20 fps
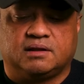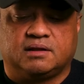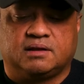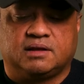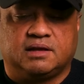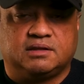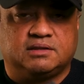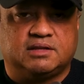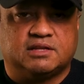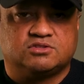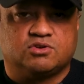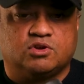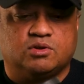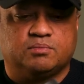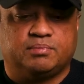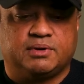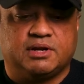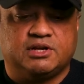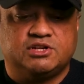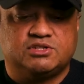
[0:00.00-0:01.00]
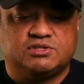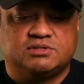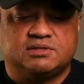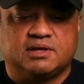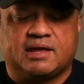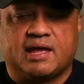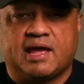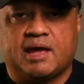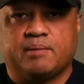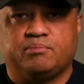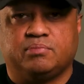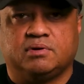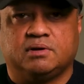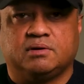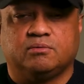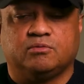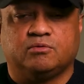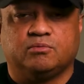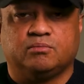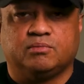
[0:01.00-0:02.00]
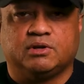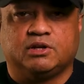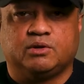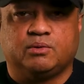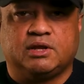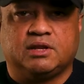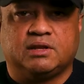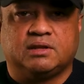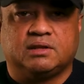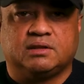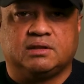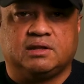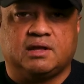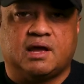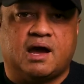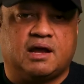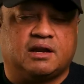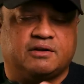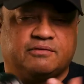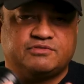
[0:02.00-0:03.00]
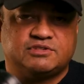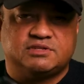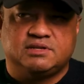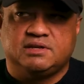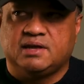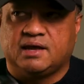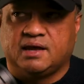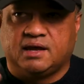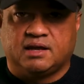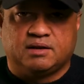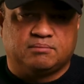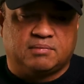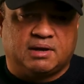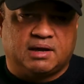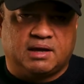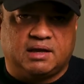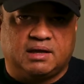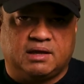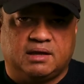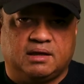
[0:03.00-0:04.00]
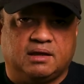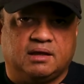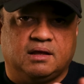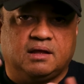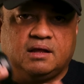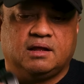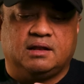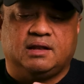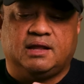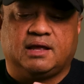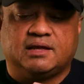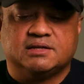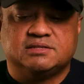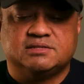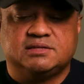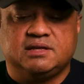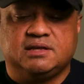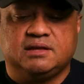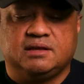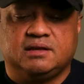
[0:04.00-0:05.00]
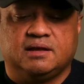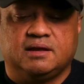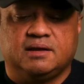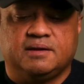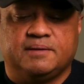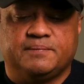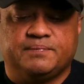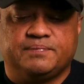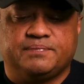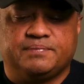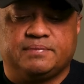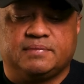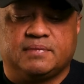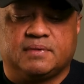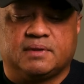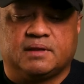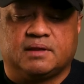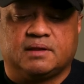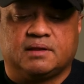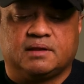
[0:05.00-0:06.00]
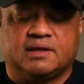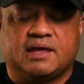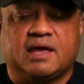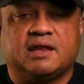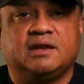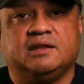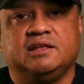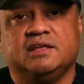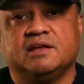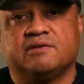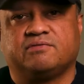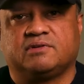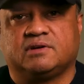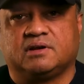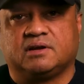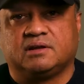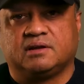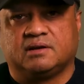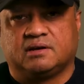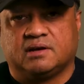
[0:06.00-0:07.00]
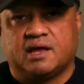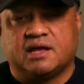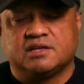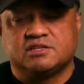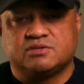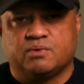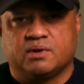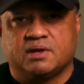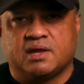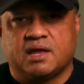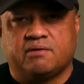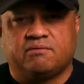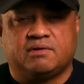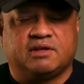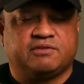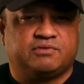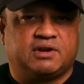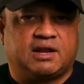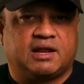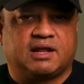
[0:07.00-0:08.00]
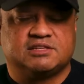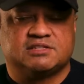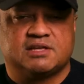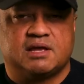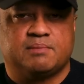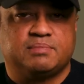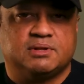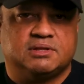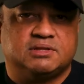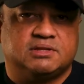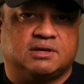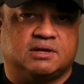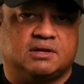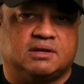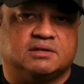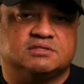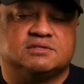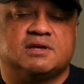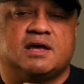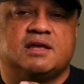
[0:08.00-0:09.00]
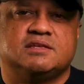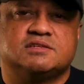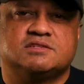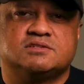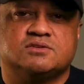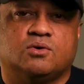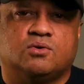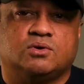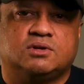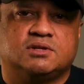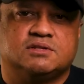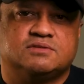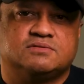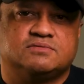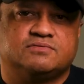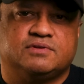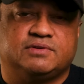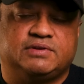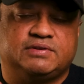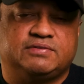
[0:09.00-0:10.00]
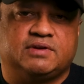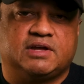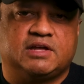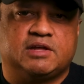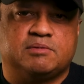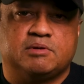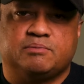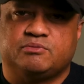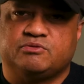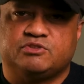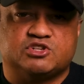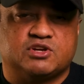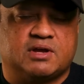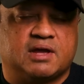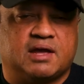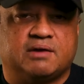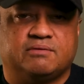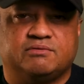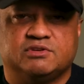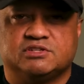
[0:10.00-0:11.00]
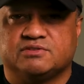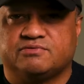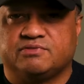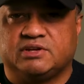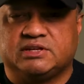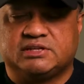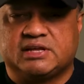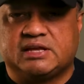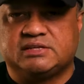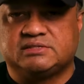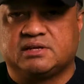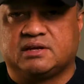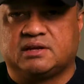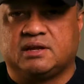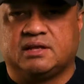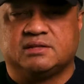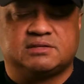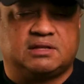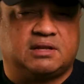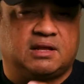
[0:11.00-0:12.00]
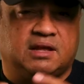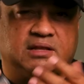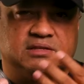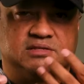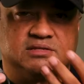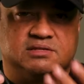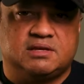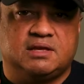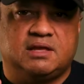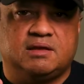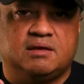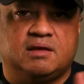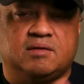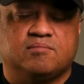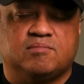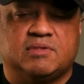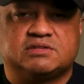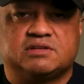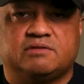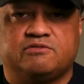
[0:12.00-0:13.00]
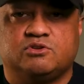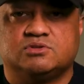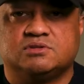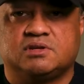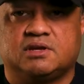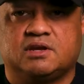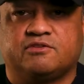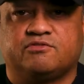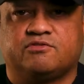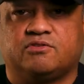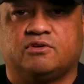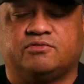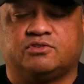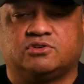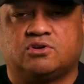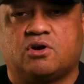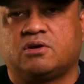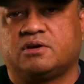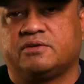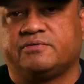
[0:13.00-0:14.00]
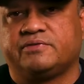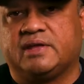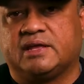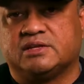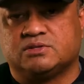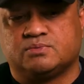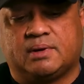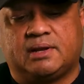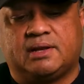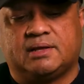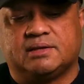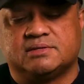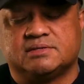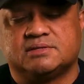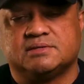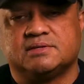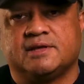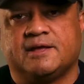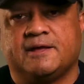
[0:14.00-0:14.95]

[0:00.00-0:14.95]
kit that's going to bridge the gap between the RFC and my legacy Canon EF glass, where I have, like, for example, the Zeiss Otis 55mm, which I have is a fantastic lens that I can see myself using it for photography as well as